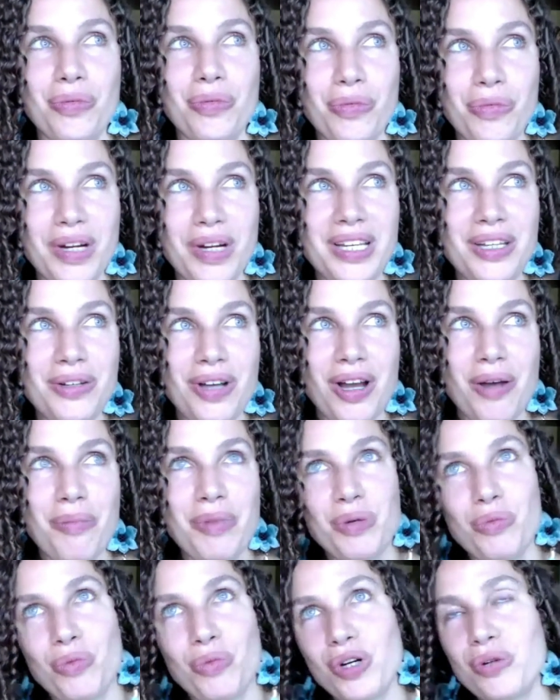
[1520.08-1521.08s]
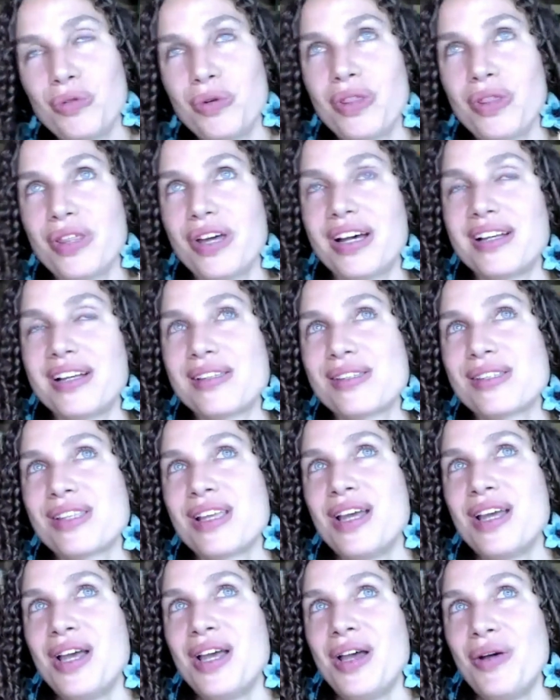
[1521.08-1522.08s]
when you come and work with us,
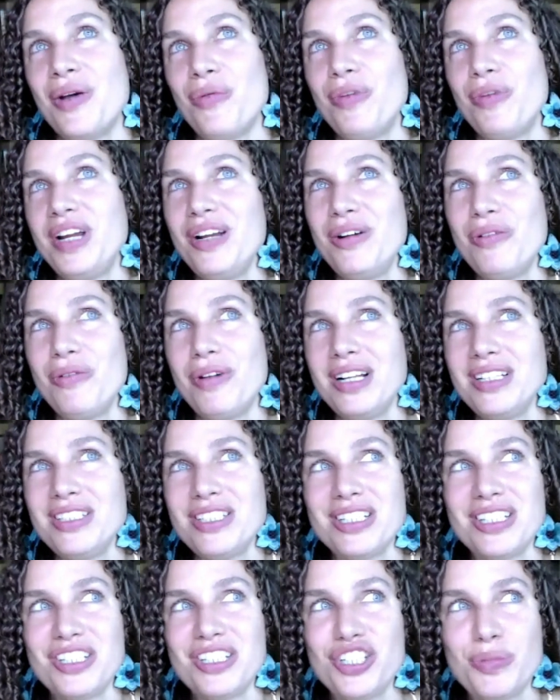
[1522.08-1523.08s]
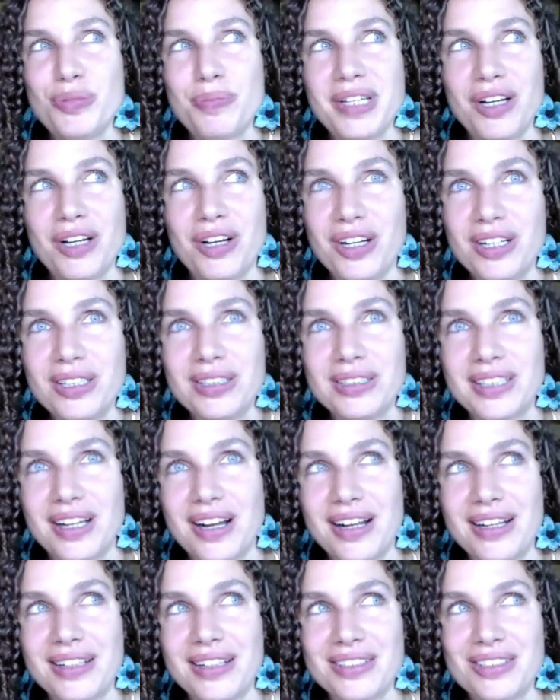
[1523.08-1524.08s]
we don't want you to just be hooked
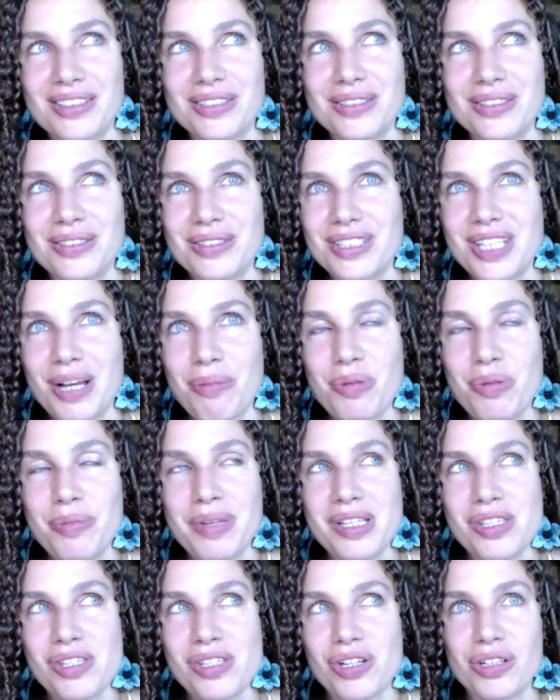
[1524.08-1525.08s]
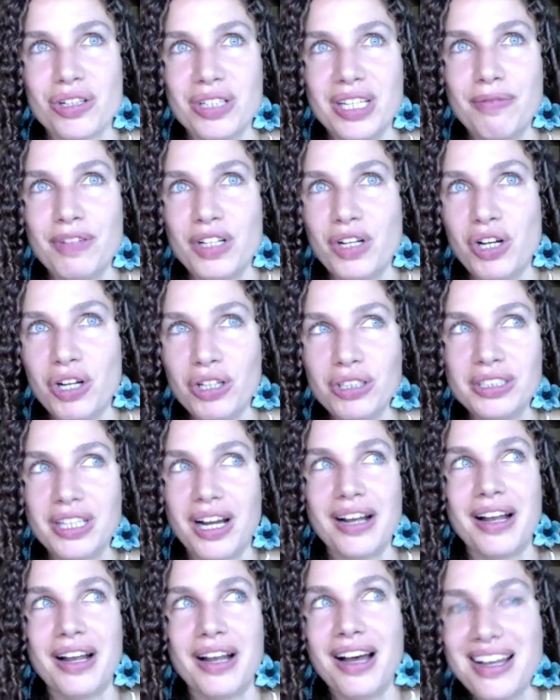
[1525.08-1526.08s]
on supplements or even hooked
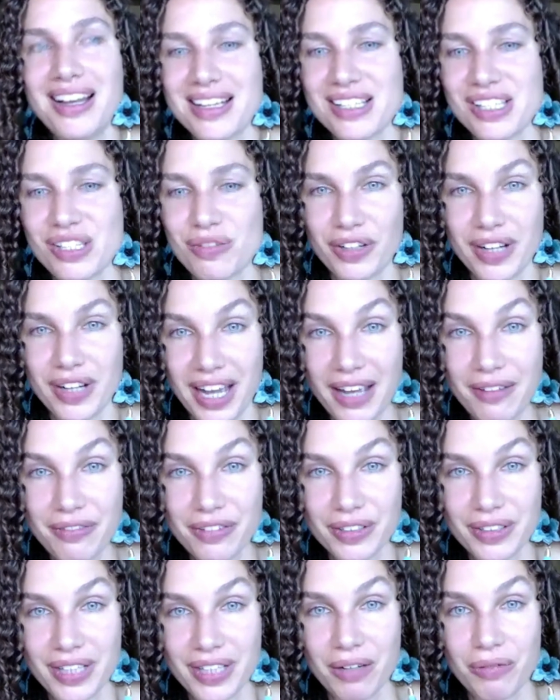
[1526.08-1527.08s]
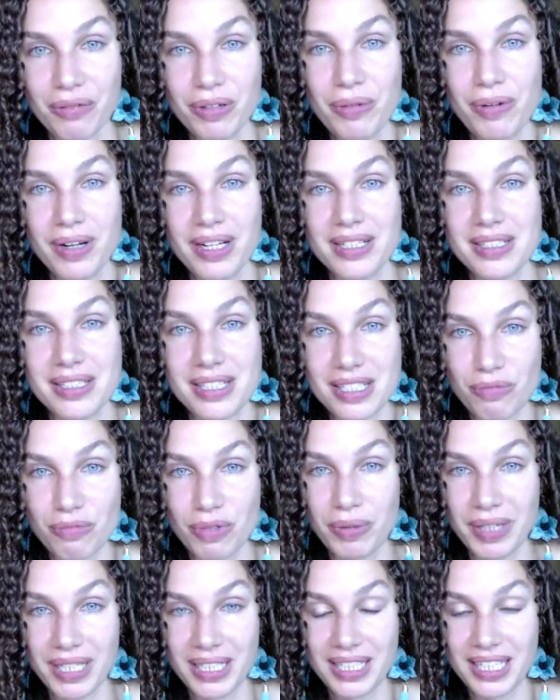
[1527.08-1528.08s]
on us forever. Like we want
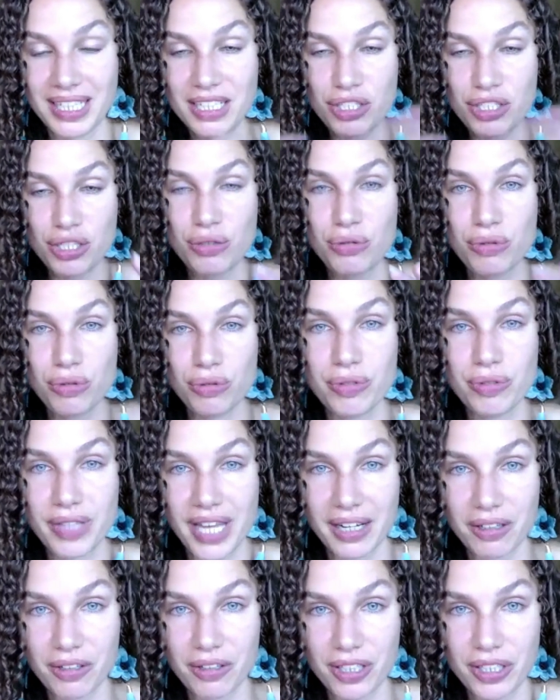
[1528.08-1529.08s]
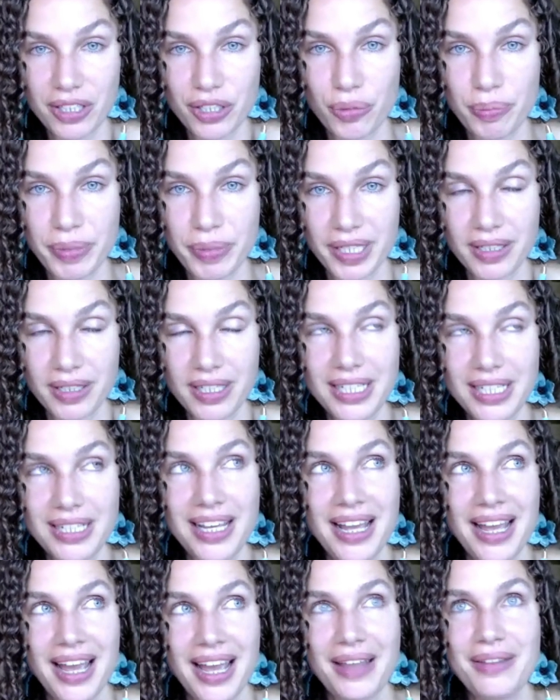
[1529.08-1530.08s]
to get you through that critical period
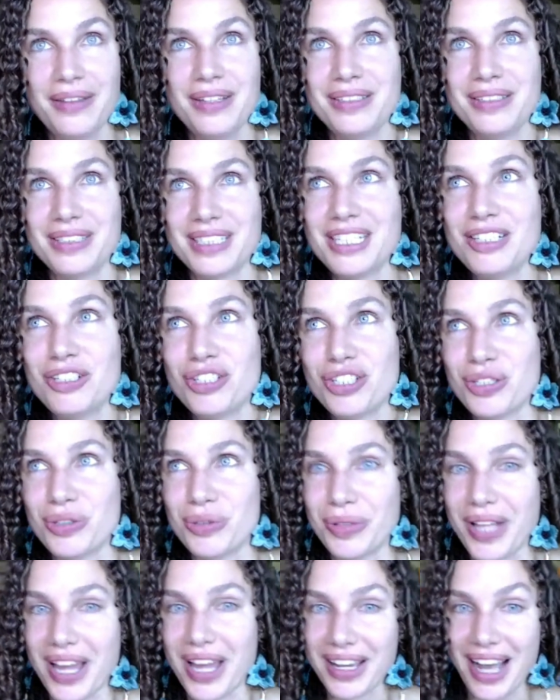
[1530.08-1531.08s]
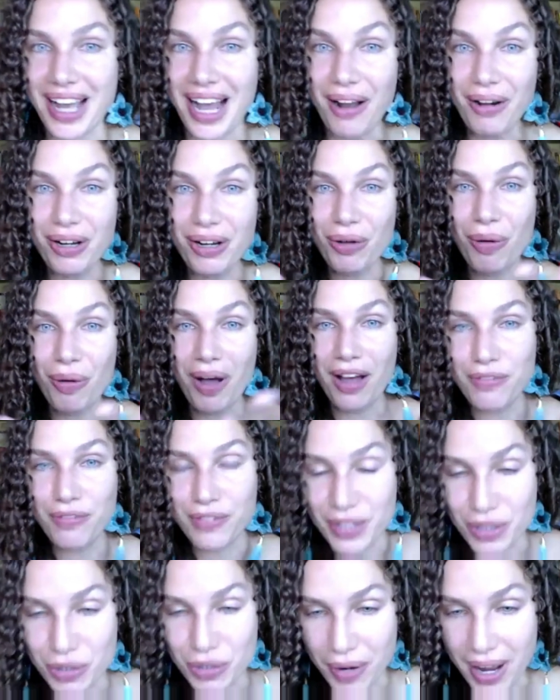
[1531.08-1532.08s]
and then teach you like how to go off
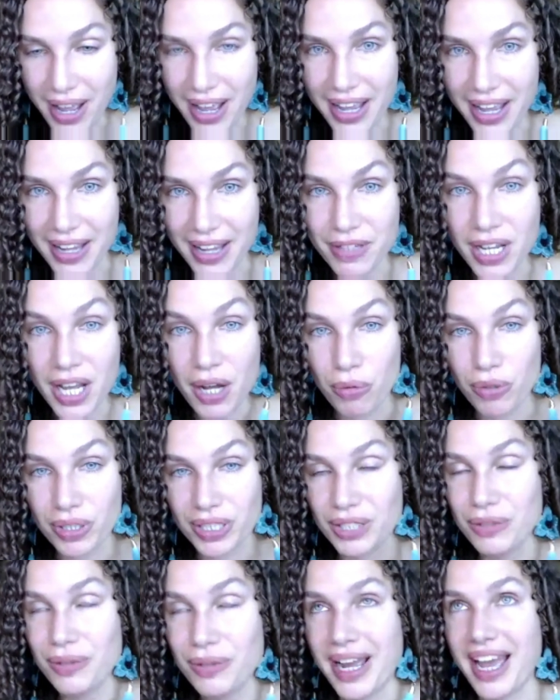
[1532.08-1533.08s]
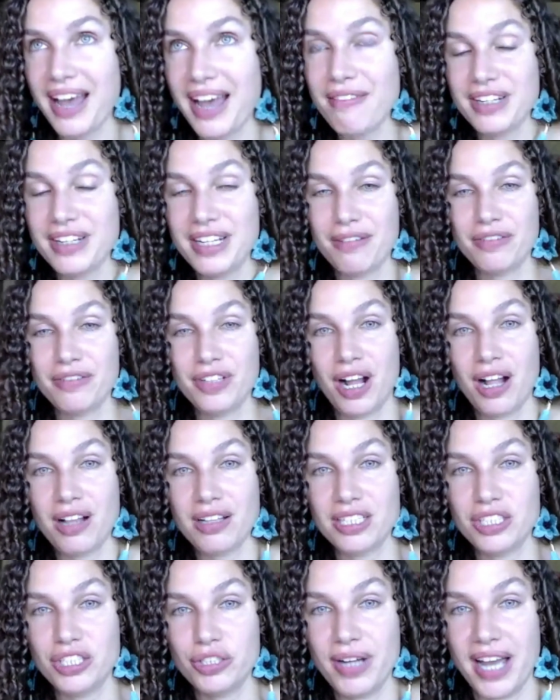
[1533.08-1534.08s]
and thrive where you have enough
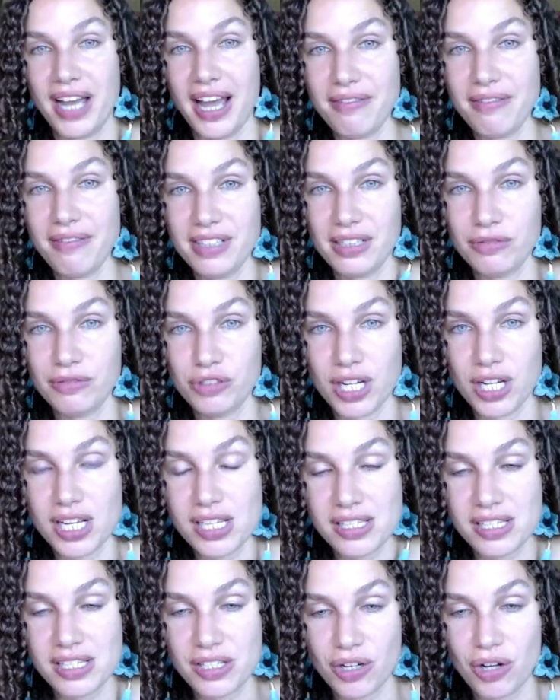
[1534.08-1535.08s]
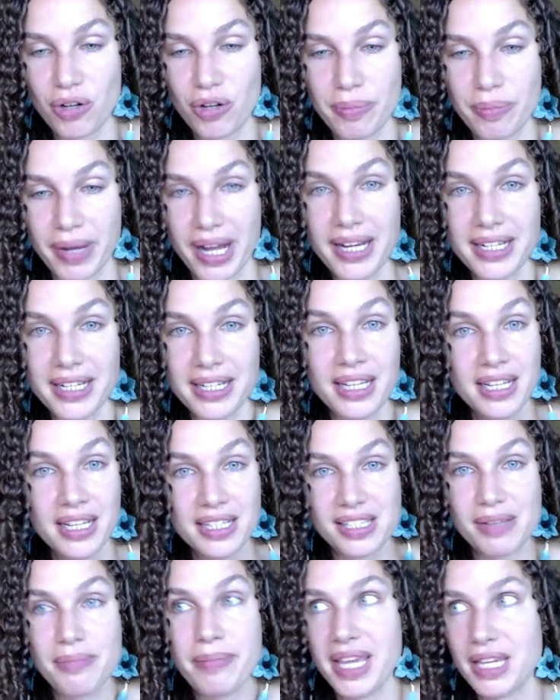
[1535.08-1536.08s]
knowledge, you have enough trust in your own body
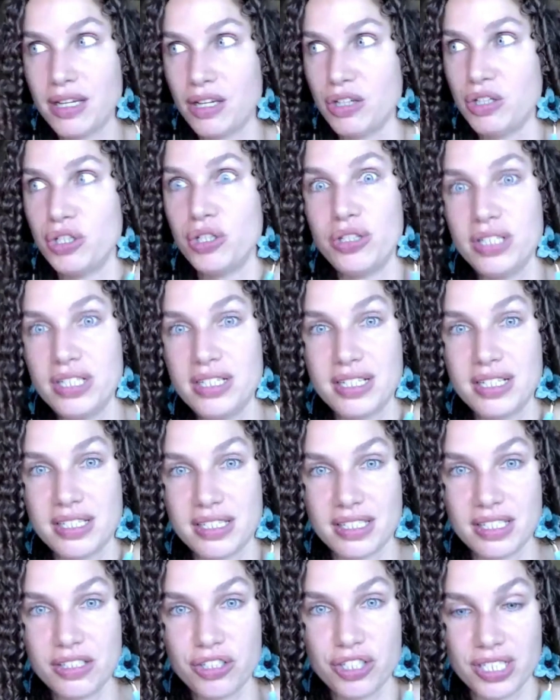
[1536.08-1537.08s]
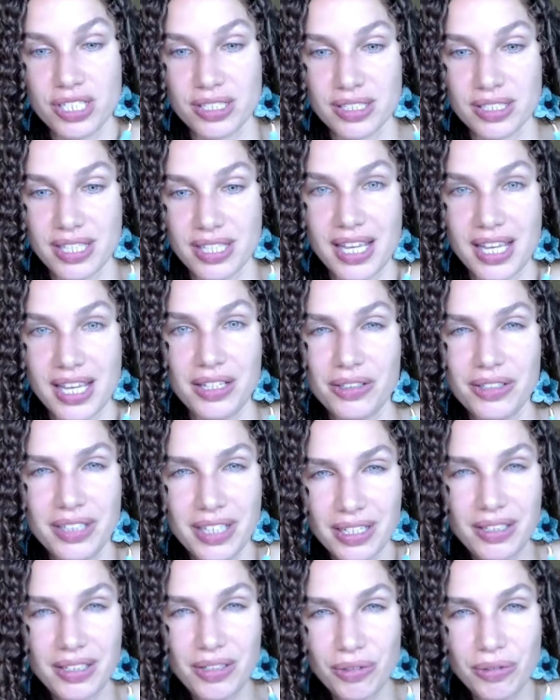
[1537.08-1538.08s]
to make good decisions that
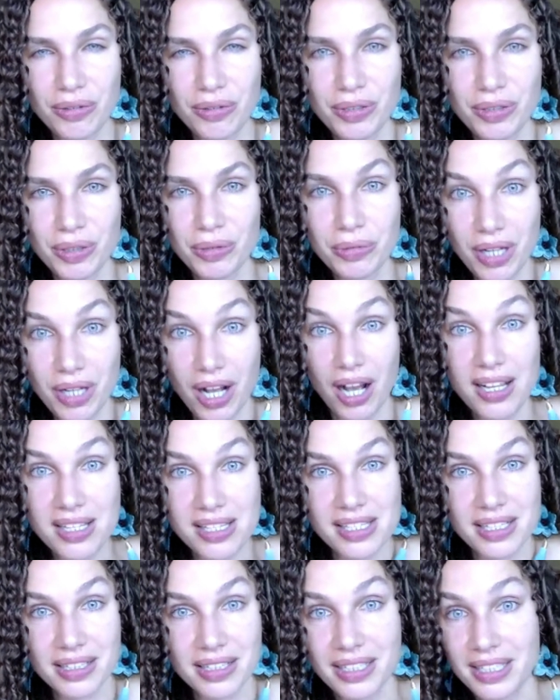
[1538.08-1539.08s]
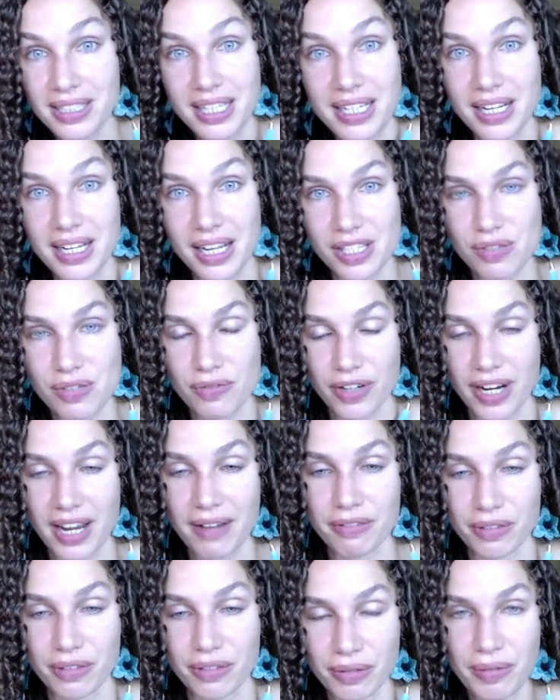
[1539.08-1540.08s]
you don't constantly need us
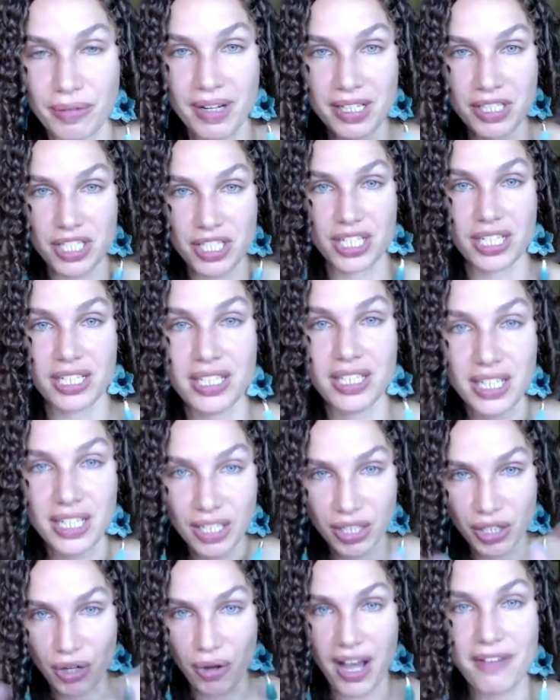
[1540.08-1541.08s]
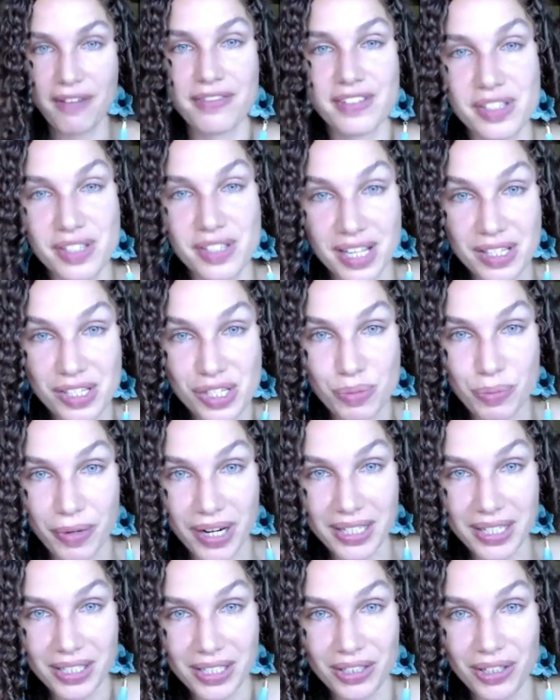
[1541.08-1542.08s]
forever. We want you to go off and
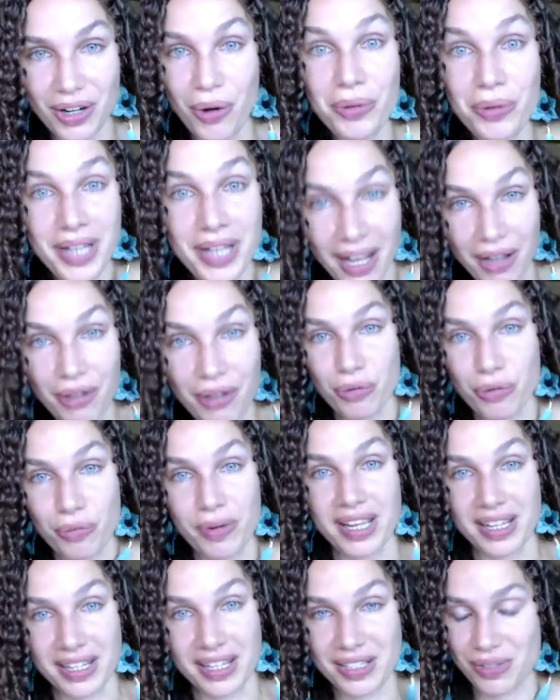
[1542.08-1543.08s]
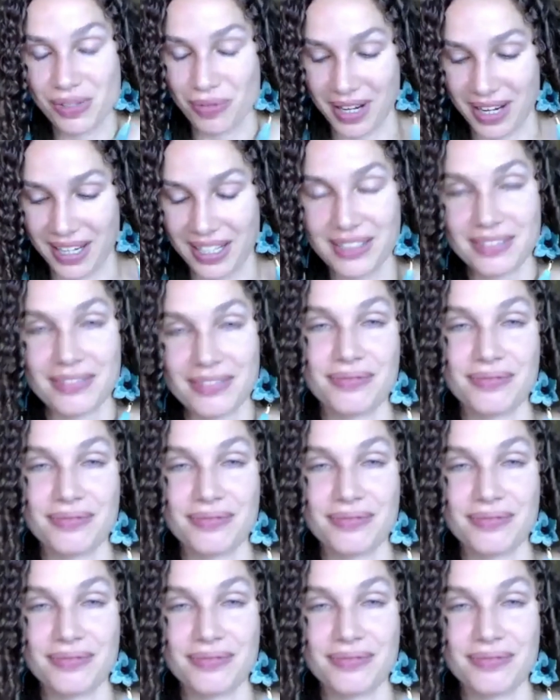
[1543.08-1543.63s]
spread your own health wings, right?